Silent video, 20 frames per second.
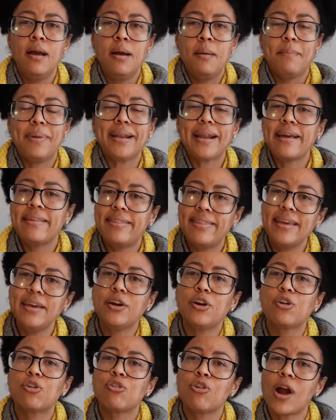but I
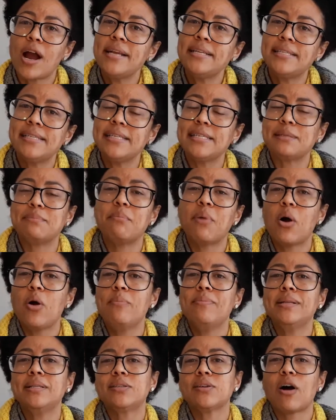think crisis
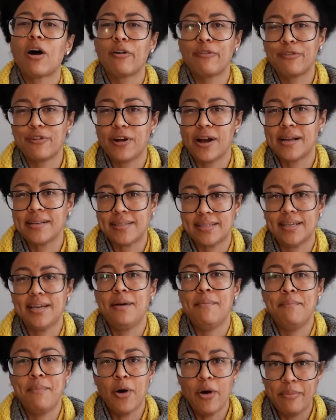moments offer us
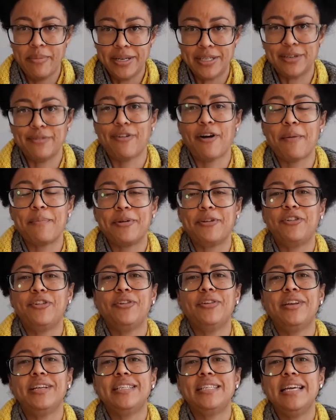a moment of
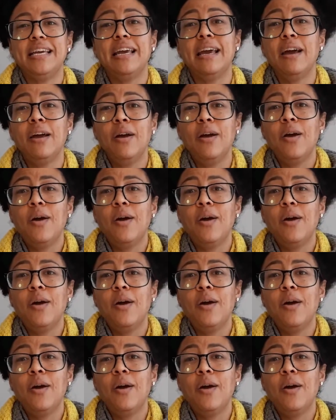opportunity